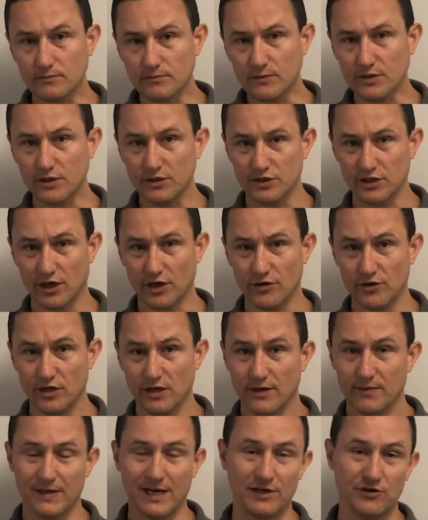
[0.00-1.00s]
So
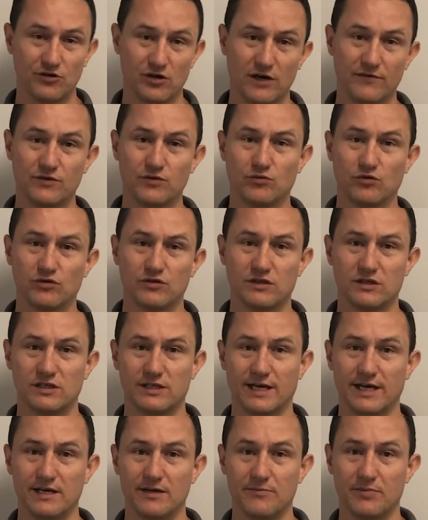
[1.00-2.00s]
that drive towards
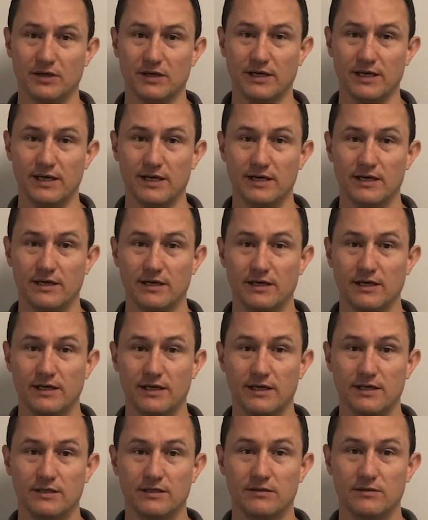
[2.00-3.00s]
sustainability
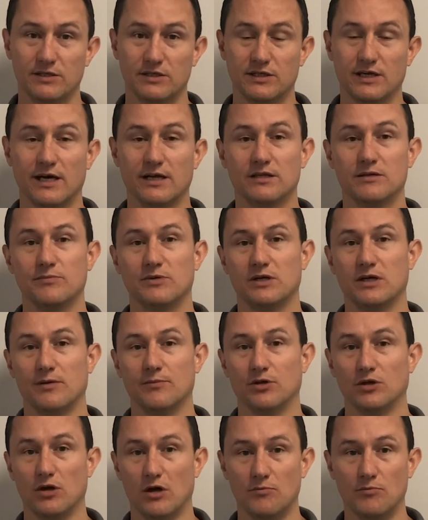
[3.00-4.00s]
is starting to become
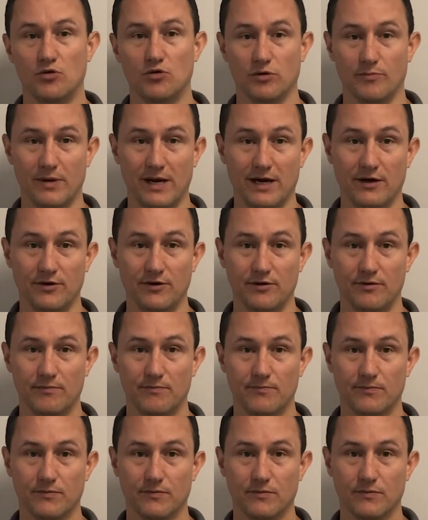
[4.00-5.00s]
a lot more apparent.
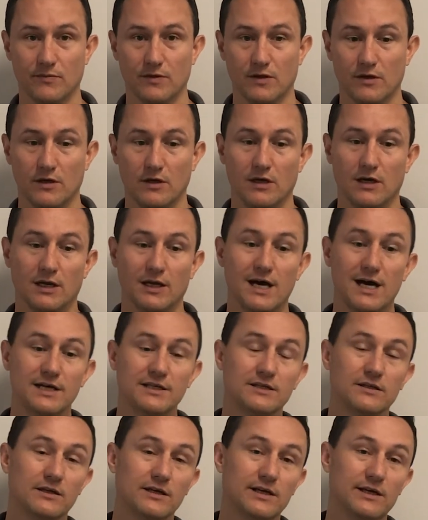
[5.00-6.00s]

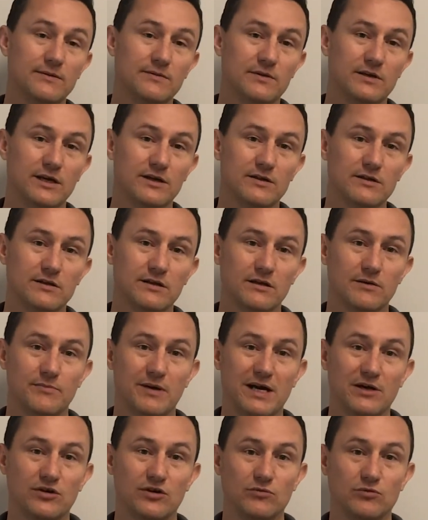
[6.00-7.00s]
Lastly, the other thing a
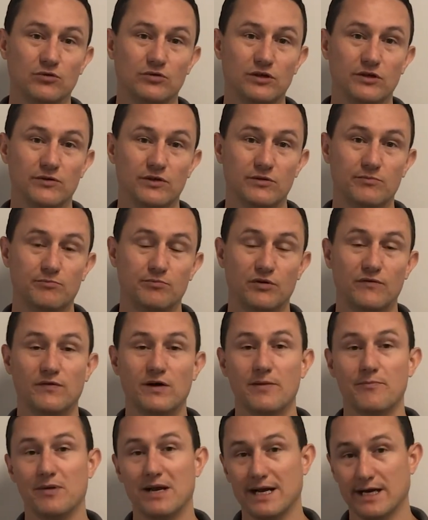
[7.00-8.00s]
battery will do is
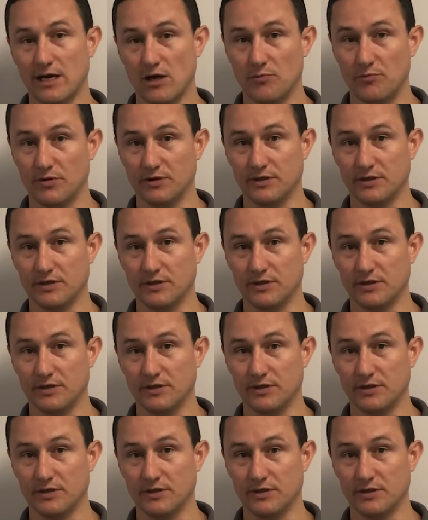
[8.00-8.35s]
provide blackout